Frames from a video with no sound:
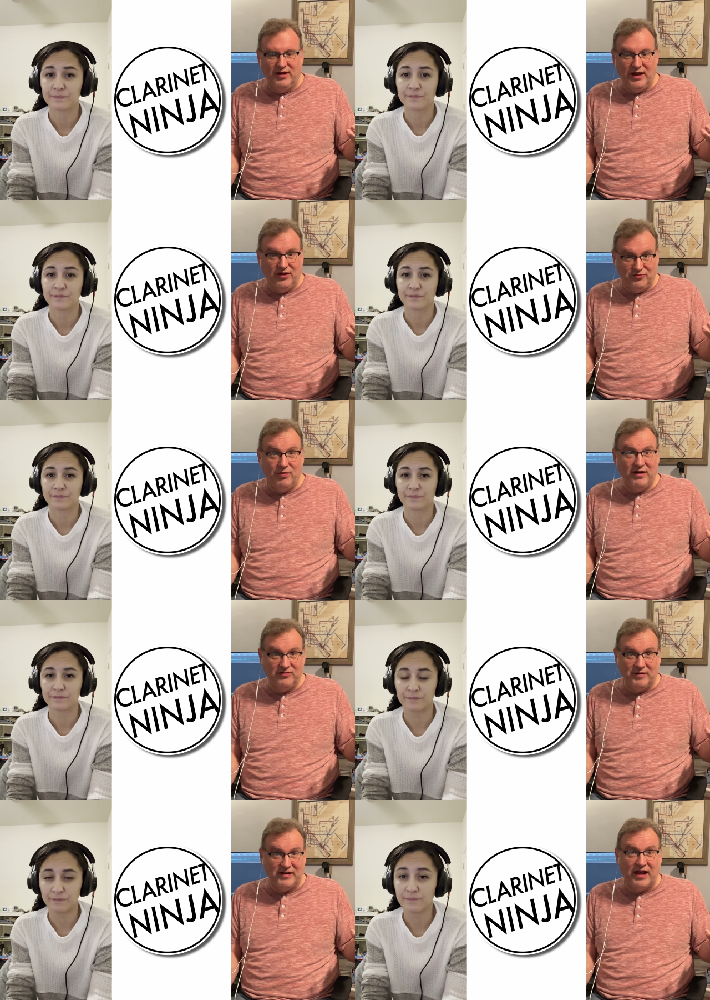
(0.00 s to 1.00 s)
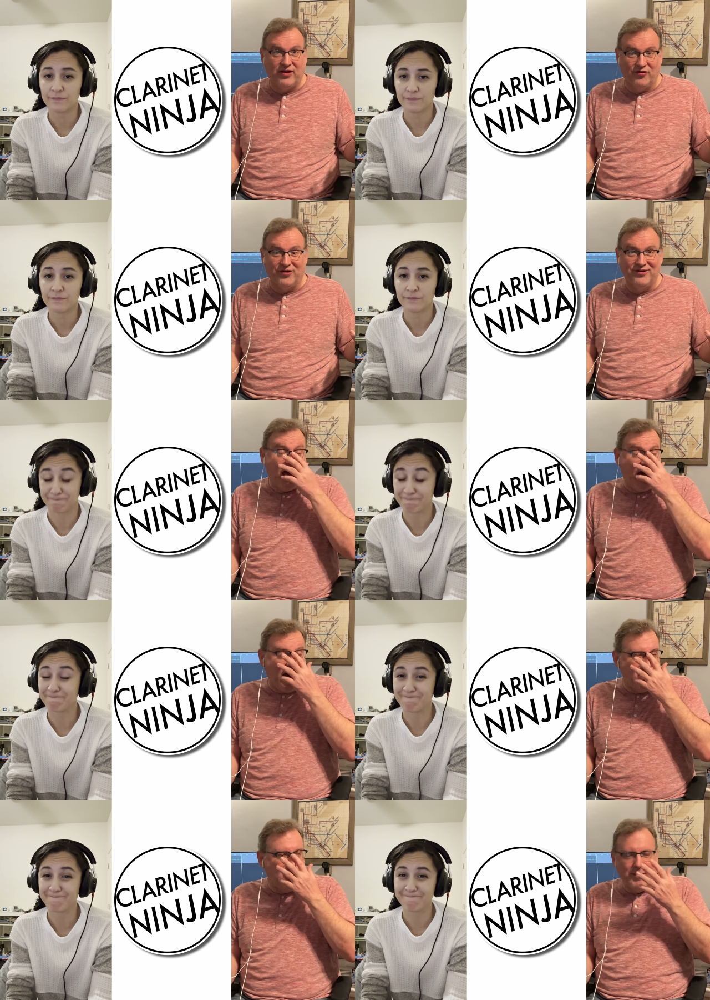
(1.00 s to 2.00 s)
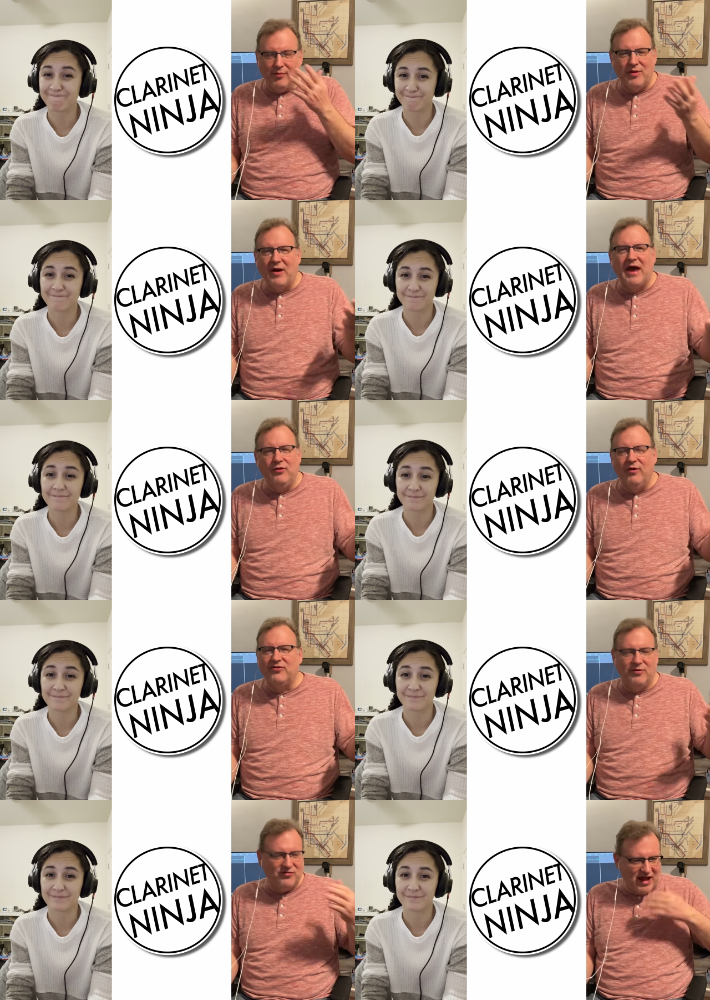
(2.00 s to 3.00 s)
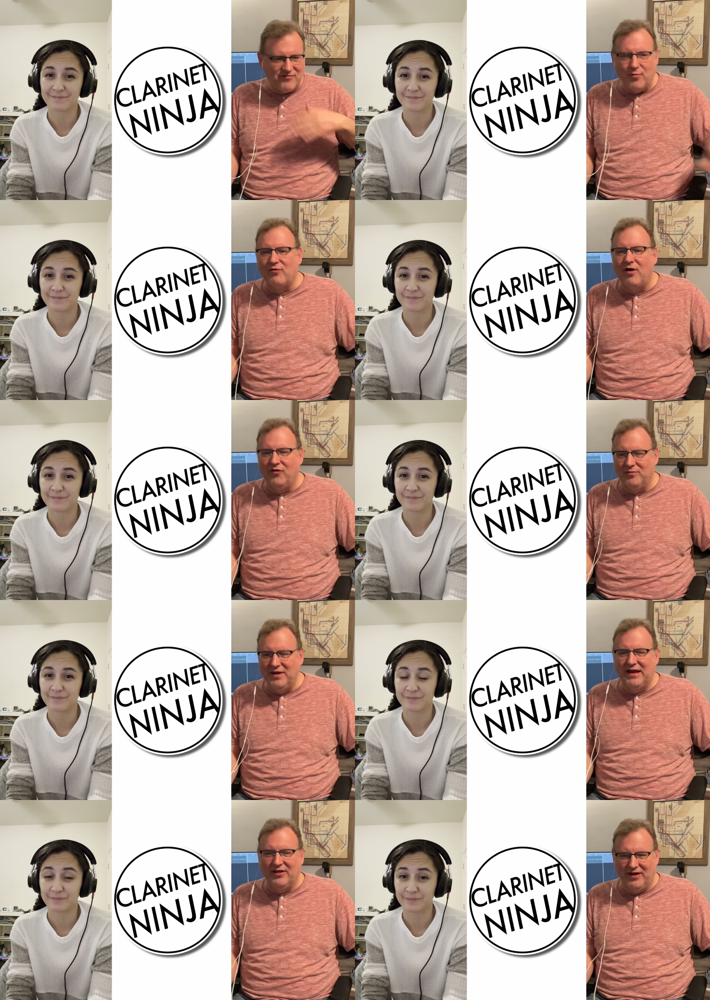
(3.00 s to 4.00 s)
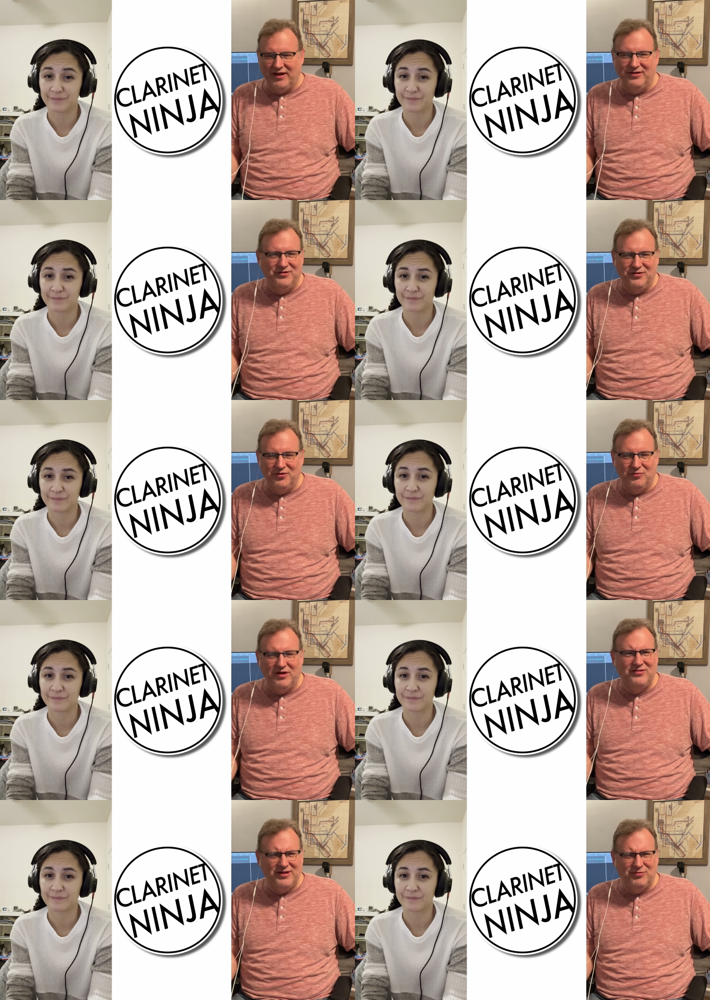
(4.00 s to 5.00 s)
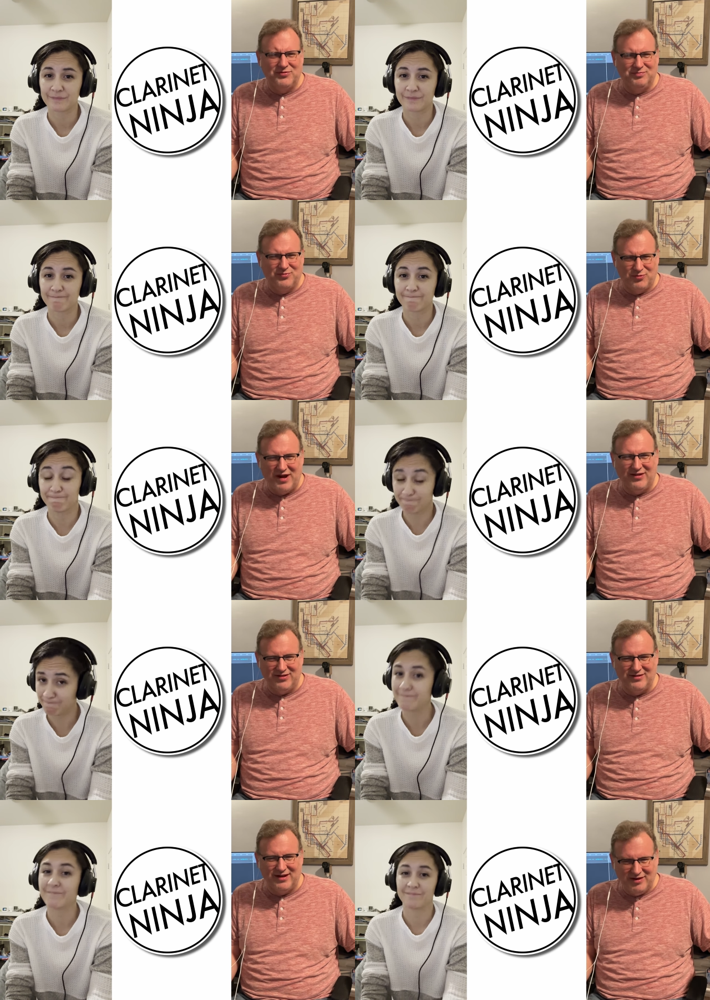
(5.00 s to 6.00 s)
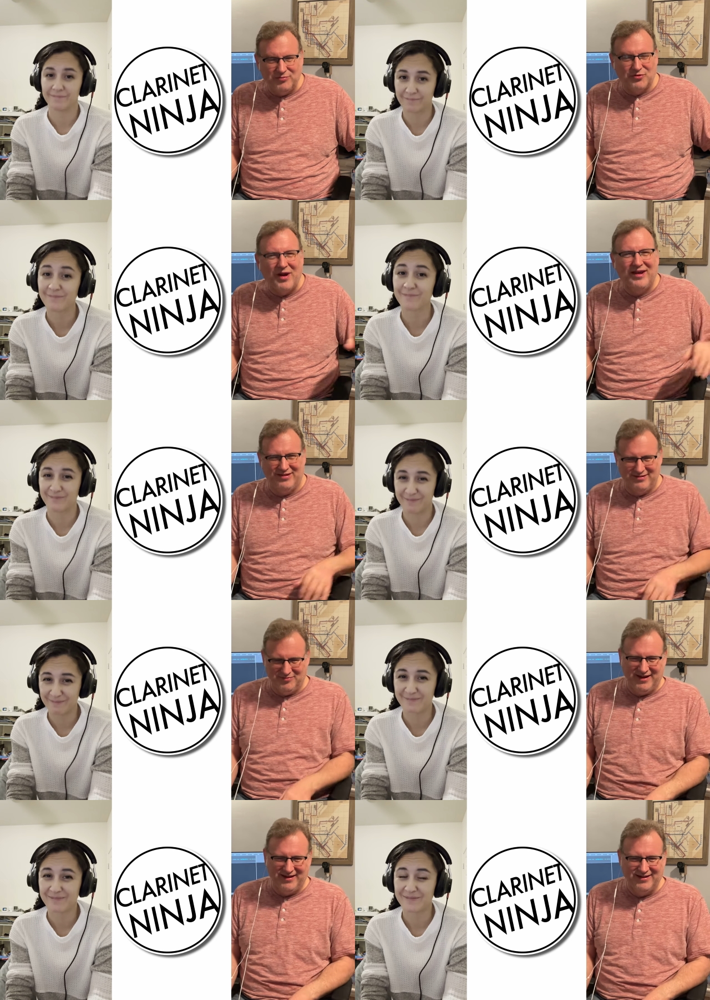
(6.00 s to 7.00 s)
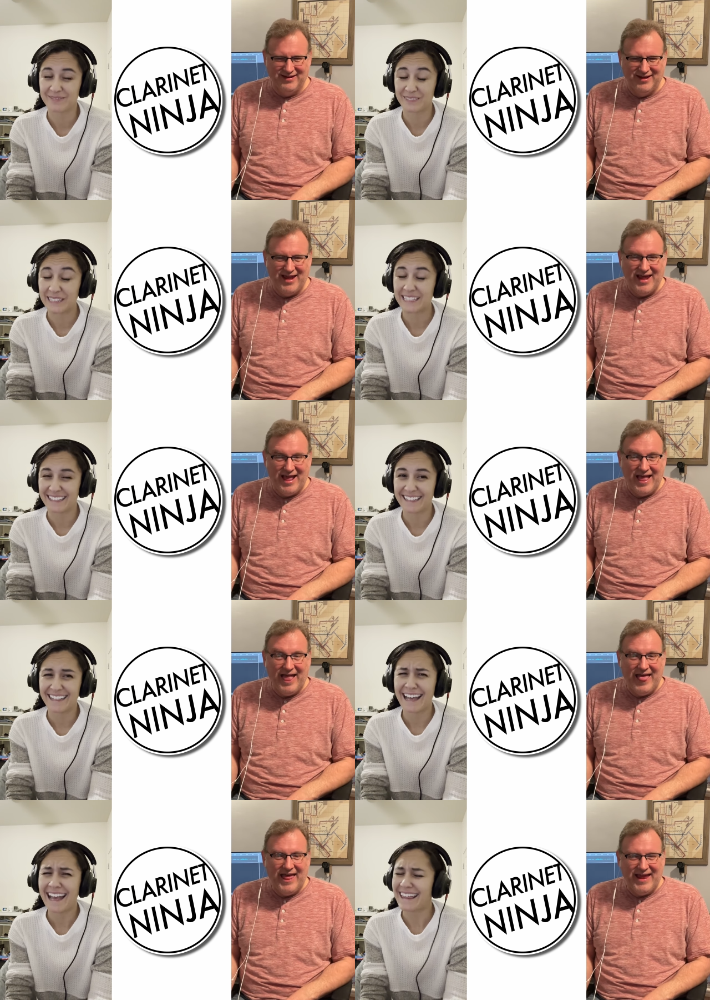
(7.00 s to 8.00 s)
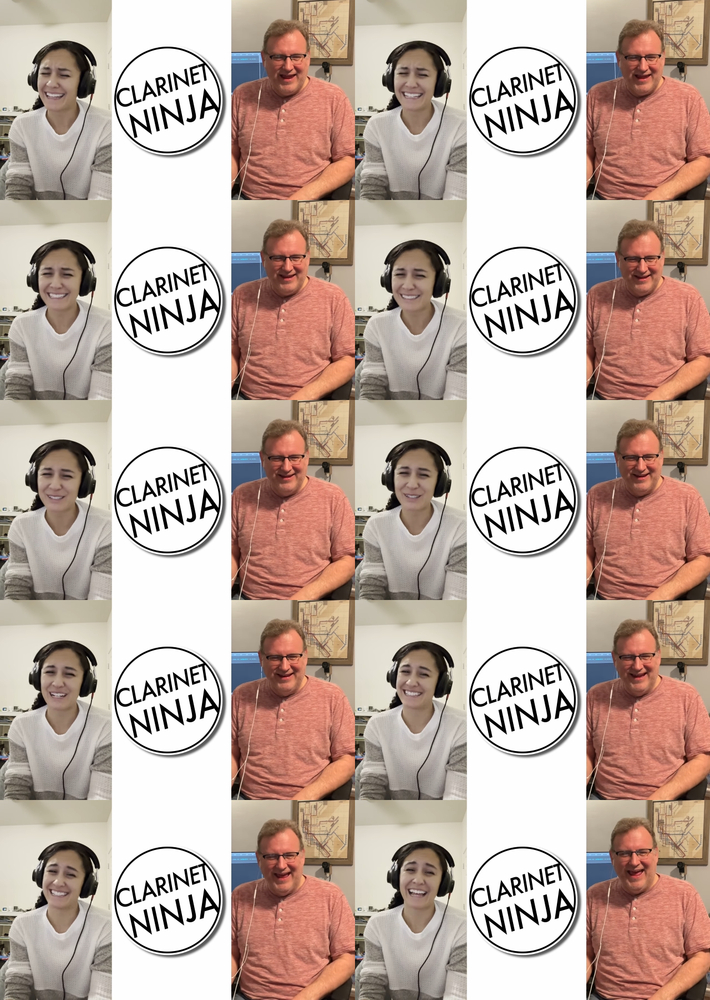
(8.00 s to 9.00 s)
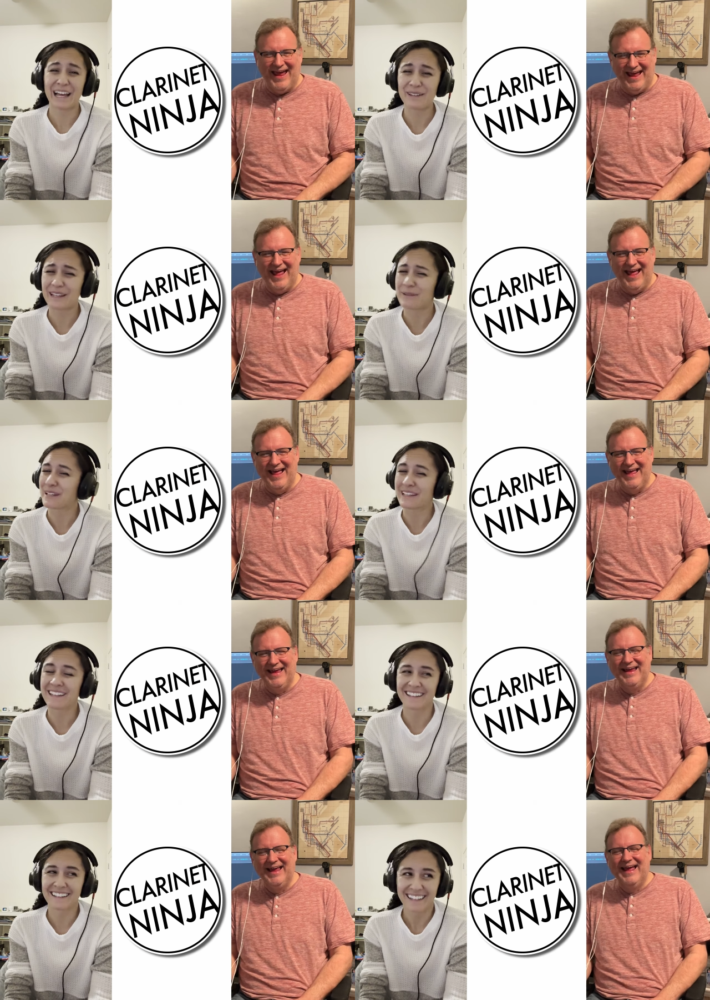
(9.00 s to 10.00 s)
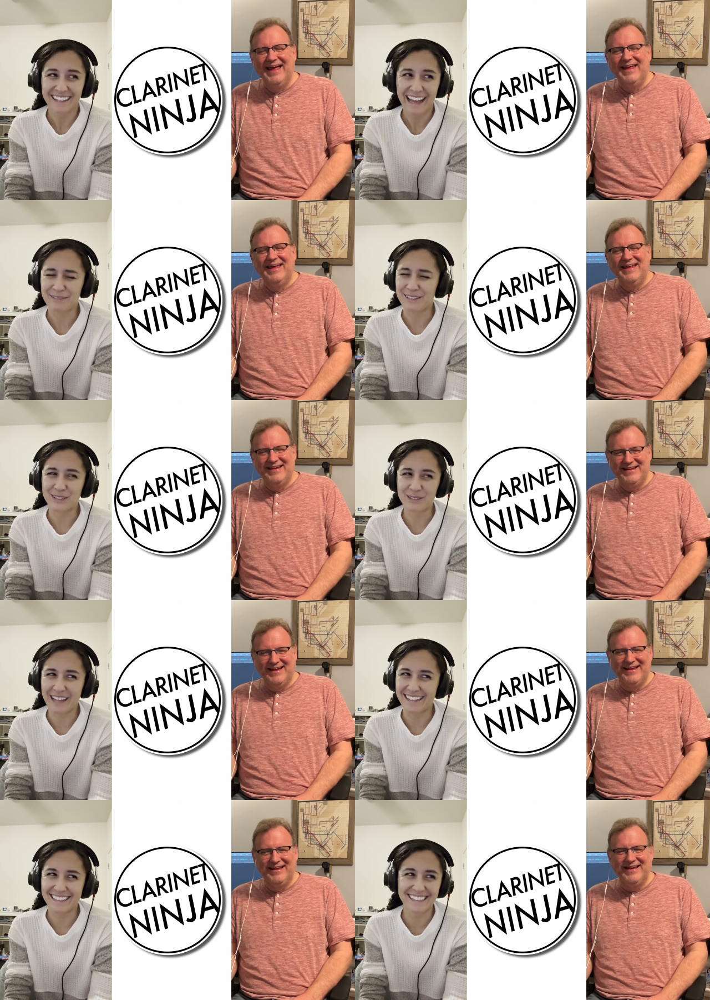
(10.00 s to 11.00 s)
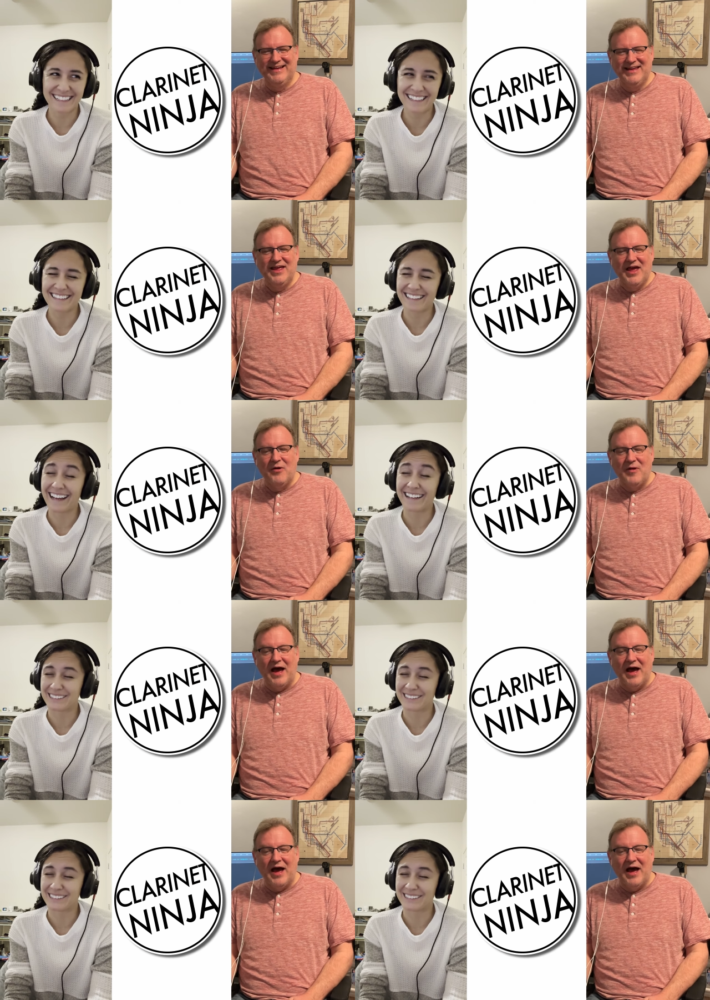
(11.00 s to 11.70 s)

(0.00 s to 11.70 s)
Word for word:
Speaker 1: is pretty spectacular. I know people that buy new instruments and have them overhauled immediately, which seems crazy.
Speaker 2: It seems crazy to me. That is crazy that we have to do that, isn't it? Yeah,